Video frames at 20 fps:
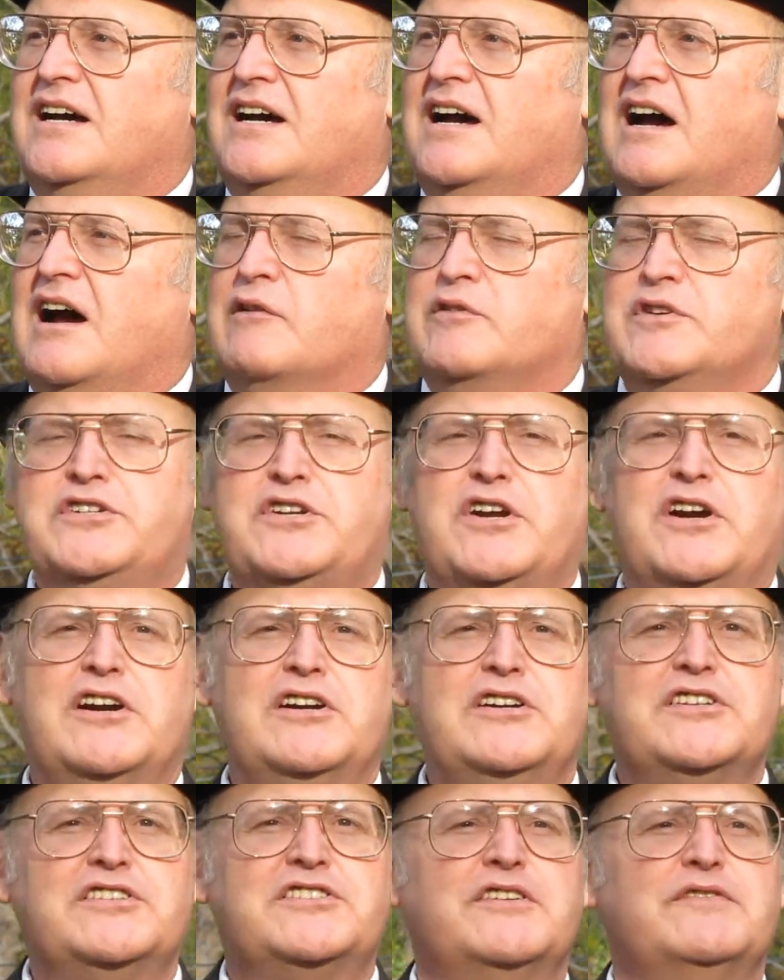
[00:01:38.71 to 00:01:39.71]
I
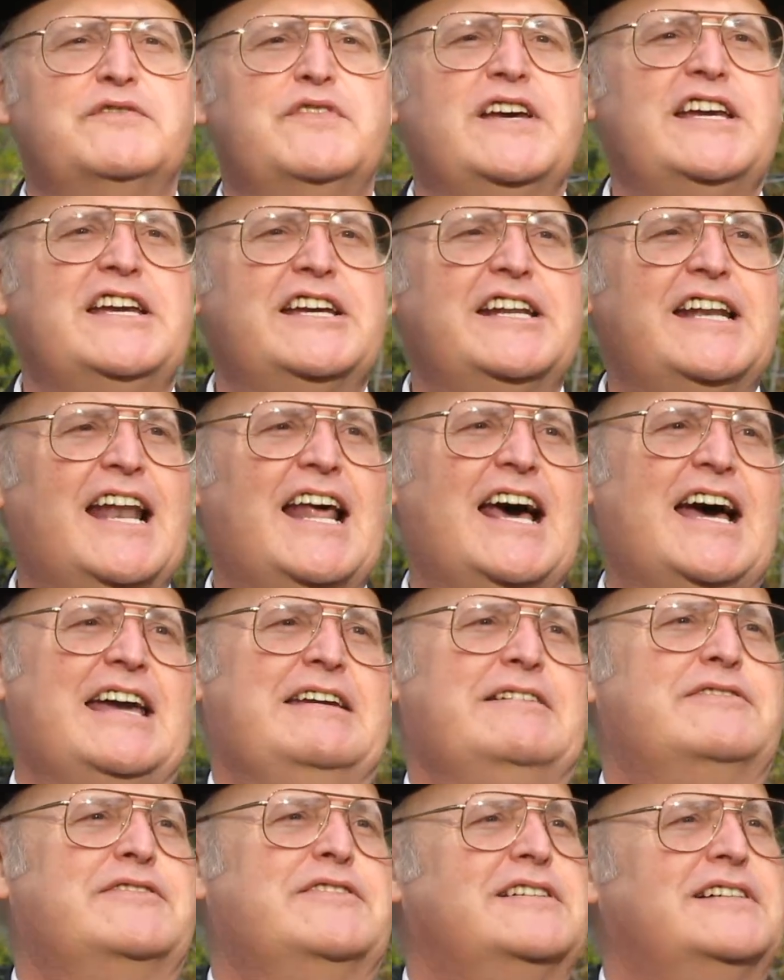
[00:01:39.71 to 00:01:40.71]
returned to civilian
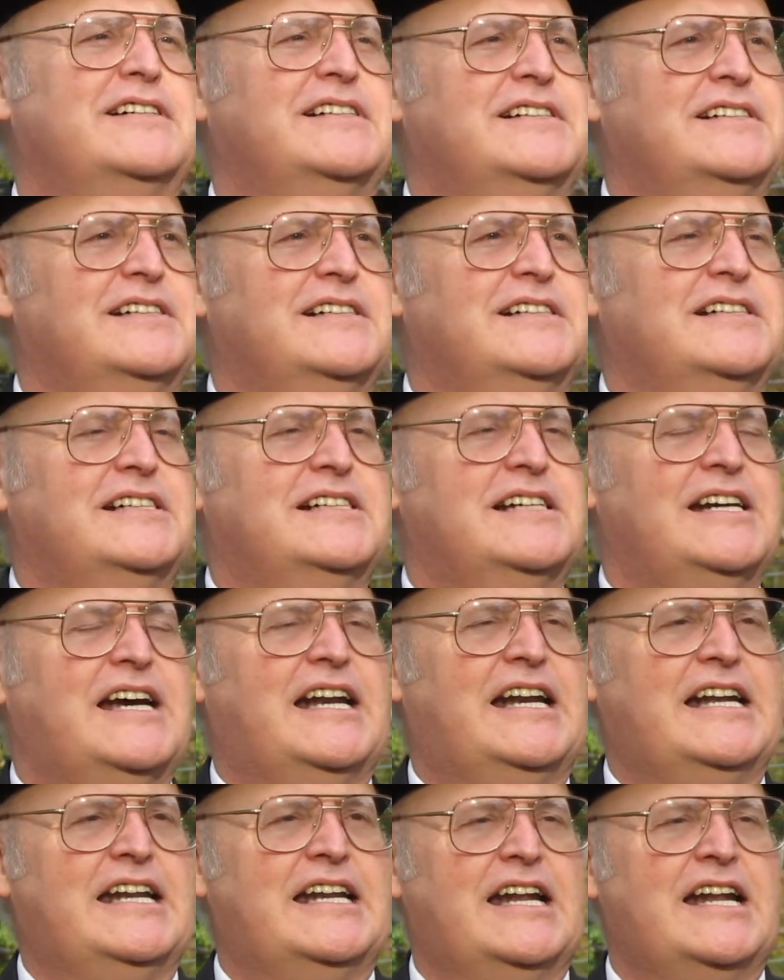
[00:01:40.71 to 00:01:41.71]
life,
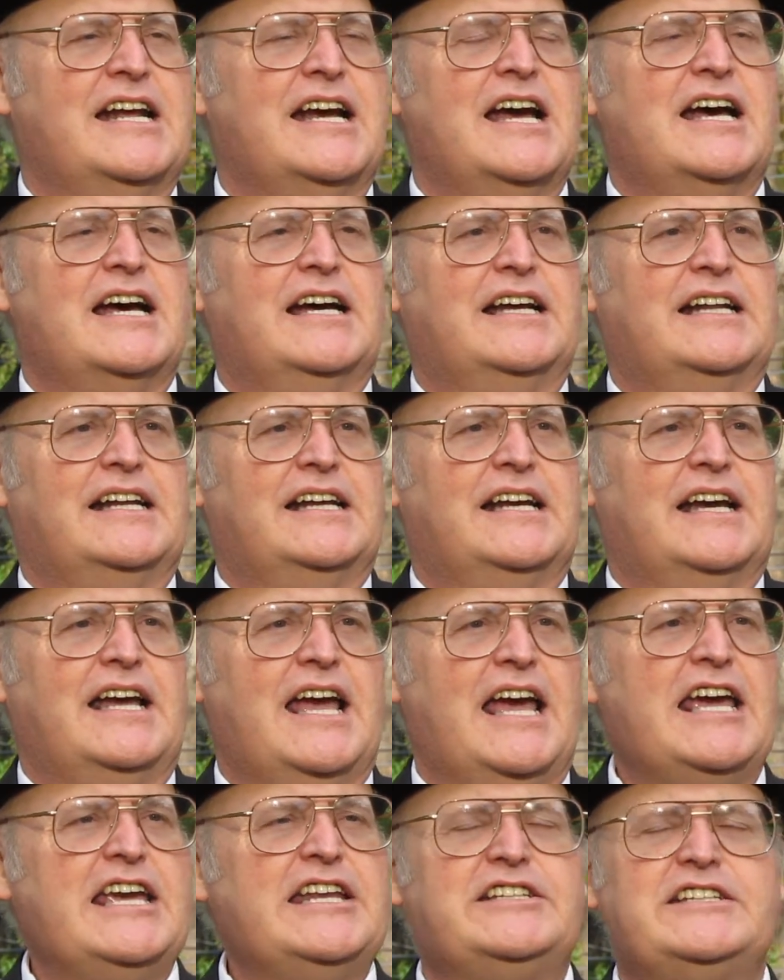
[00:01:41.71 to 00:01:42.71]
and in
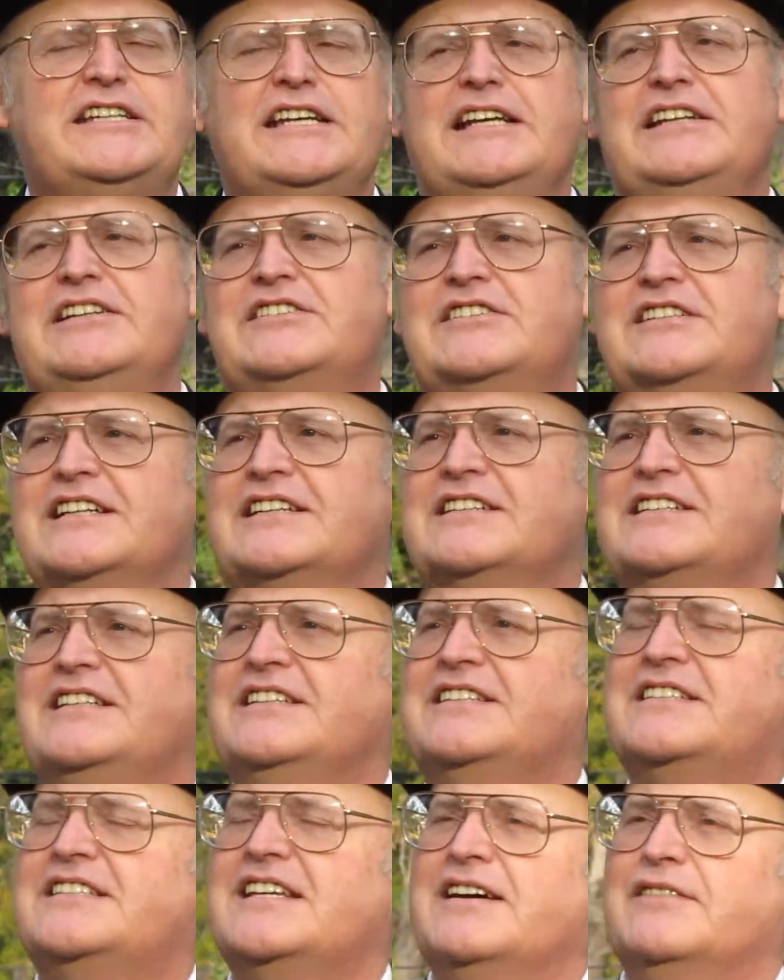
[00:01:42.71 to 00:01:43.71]

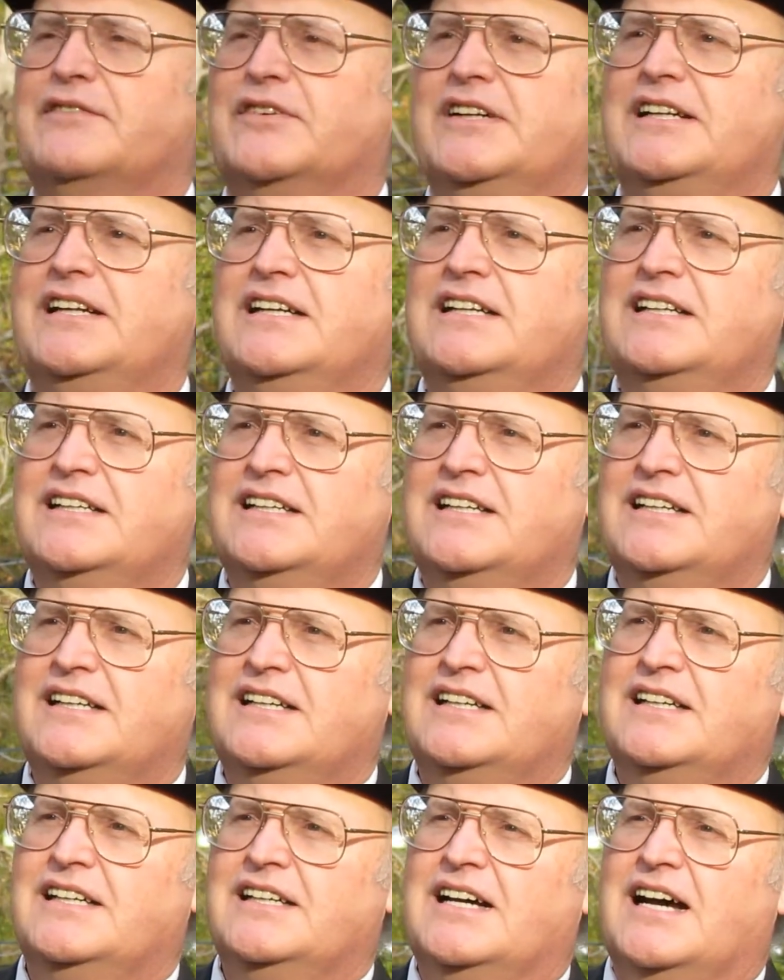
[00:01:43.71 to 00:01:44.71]
1867
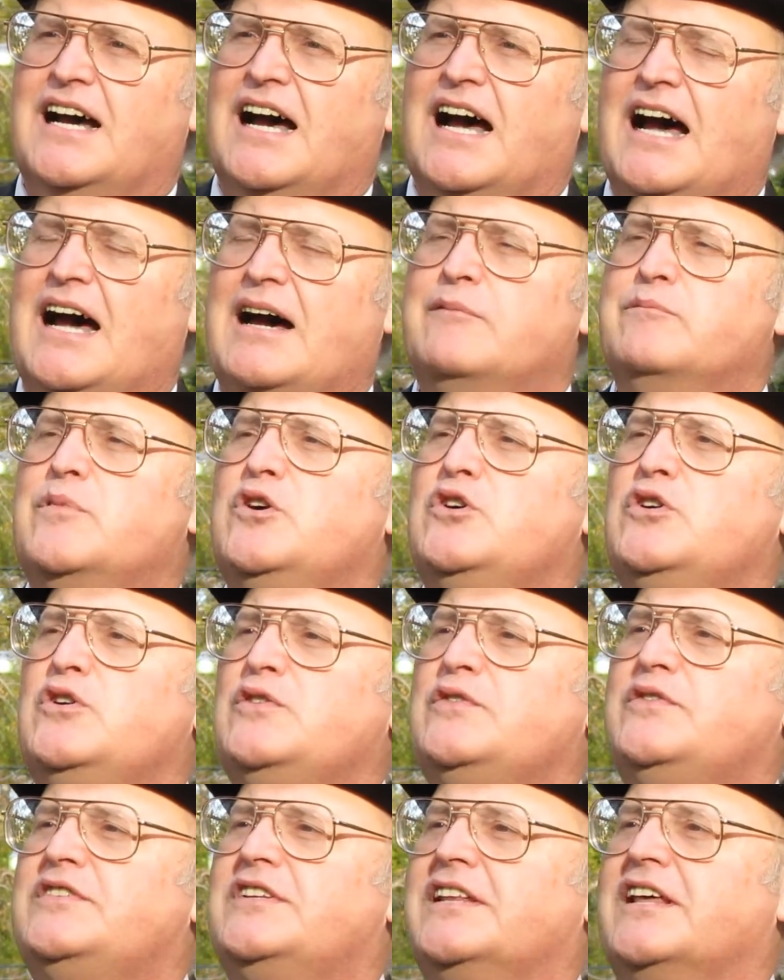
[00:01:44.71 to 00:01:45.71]
I
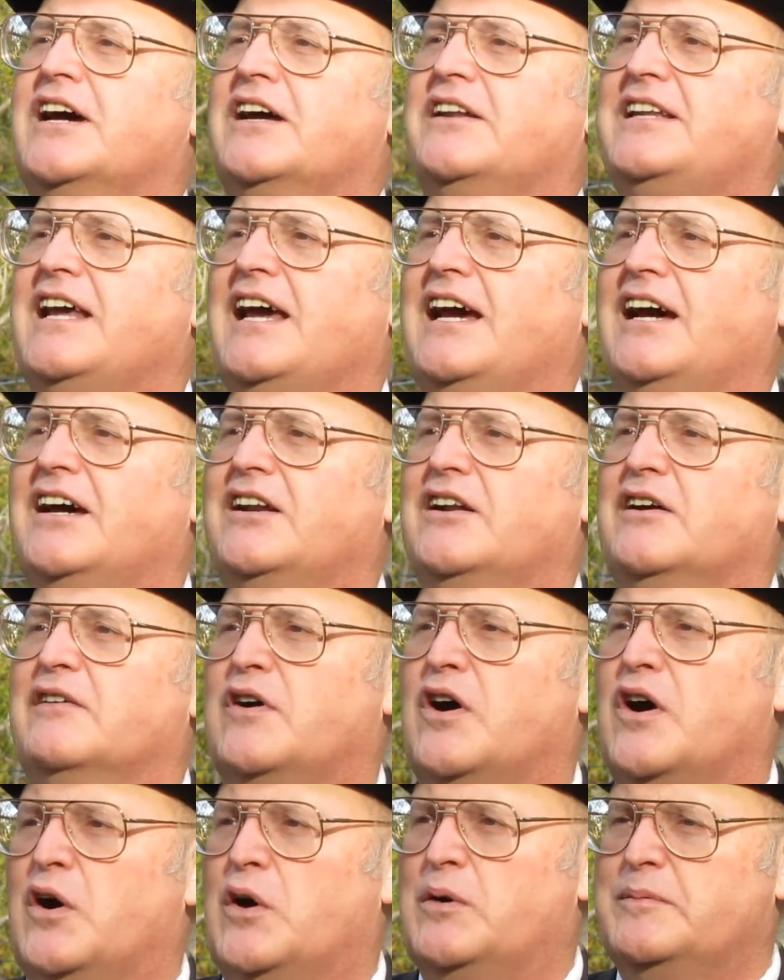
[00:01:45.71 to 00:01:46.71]
moved to the town of
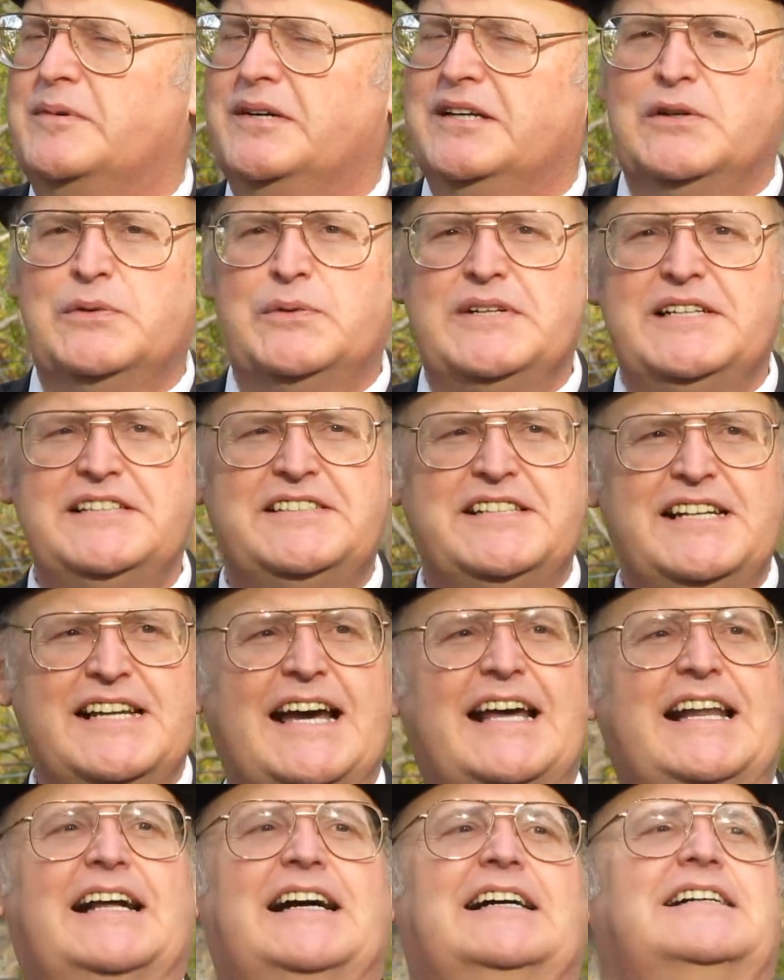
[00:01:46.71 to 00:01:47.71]
Homer,
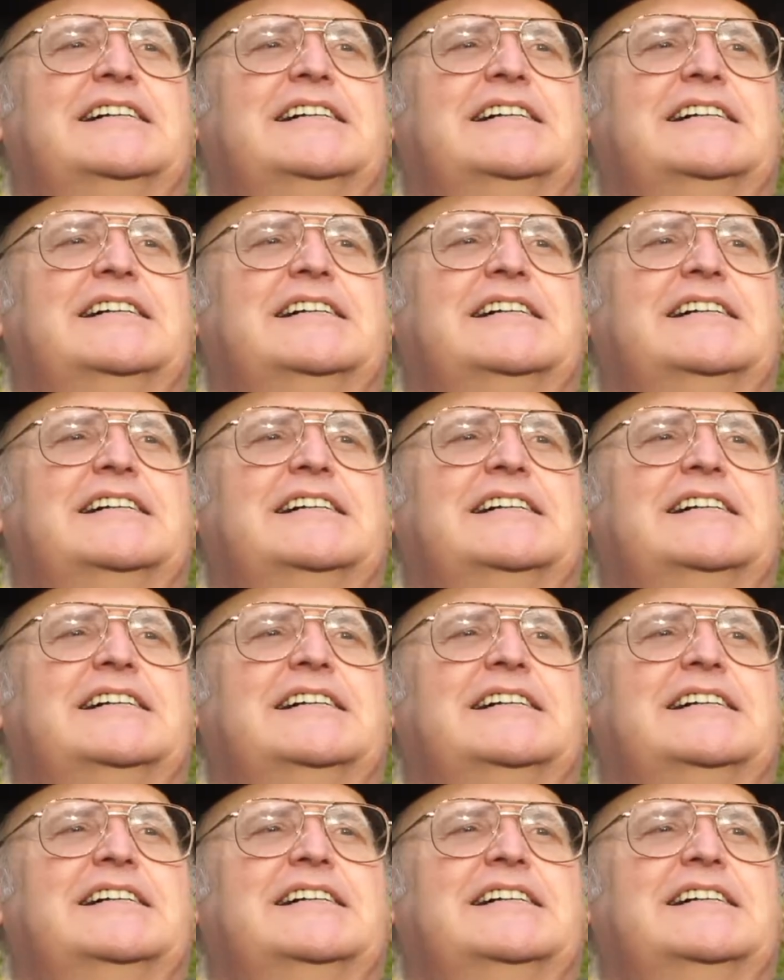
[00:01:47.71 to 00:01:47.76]
Louisiana,